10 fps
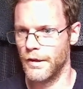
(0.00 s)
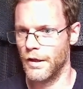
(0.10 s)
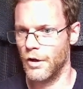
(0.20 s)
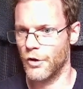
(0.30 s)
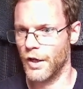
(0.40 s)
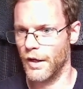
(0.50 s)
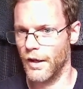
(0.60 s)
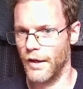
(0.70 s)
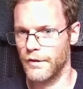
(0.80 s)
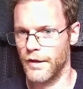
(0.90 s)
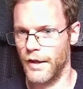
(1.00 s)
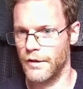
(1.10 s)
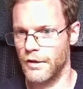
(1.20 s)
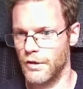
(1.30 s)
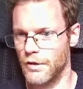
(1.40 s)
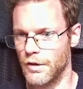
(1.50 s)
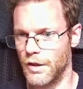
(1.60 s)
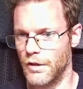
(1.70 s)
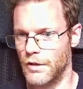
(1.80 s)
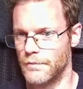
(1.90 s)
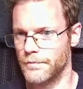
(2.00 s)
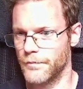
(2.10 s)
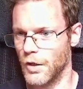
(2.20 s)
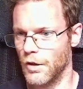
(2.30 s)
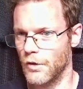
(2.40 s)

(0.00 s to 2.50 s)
Okay, and then here are a lot